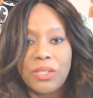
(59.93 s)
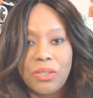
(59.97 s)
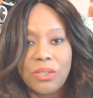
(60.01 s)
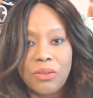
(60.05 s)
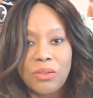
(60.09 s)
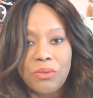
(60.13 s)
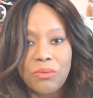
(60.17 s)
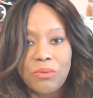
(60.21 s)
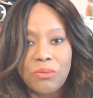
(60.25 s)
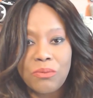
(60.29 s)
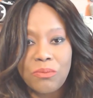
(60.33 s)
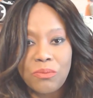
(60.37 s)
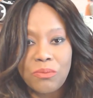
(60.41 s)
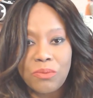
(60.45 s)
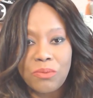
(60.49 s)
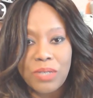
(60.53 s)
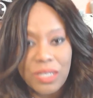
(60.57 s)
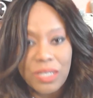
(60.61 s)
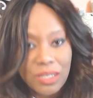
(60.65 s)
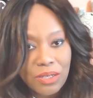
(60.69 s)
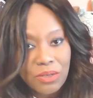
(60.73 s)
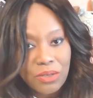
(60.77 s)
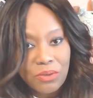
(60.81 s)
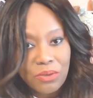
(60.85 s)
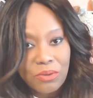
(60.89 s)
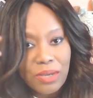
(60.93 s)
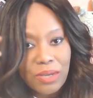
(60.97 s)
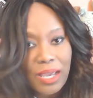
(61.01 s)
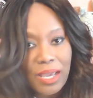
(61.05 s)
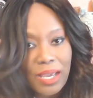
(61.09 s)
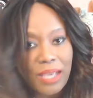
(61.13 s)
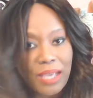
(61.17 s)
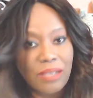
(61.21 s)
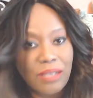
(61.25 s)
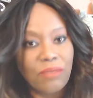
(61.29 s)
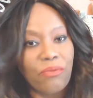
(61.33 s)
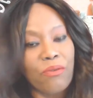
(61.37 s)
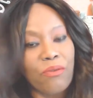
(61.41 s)
who
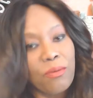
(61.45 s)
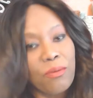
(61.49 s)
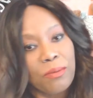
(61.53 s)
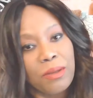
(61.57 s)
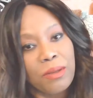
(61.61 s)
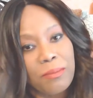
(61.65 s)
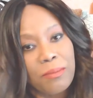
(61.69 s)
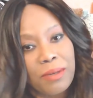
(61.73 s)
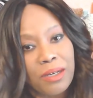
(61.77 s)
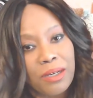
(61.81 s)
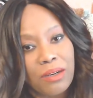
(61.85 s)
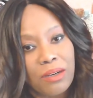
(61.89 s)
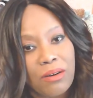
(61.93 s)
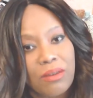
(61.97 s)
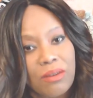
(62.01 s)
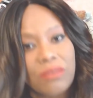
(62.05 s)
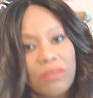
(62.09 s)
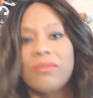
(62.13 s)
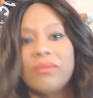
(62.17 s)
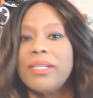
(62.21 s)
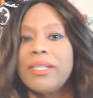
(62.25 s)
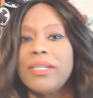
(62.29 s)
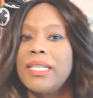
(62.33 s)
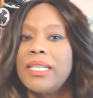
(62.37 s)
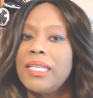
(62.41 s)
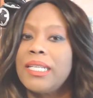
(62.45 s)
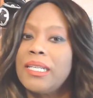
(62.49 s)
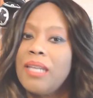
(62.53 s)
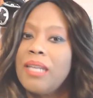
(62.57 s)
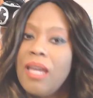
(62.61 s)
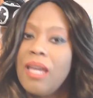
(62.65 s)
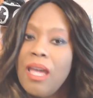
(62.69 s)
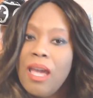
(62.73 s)
has formerly been incarcerated.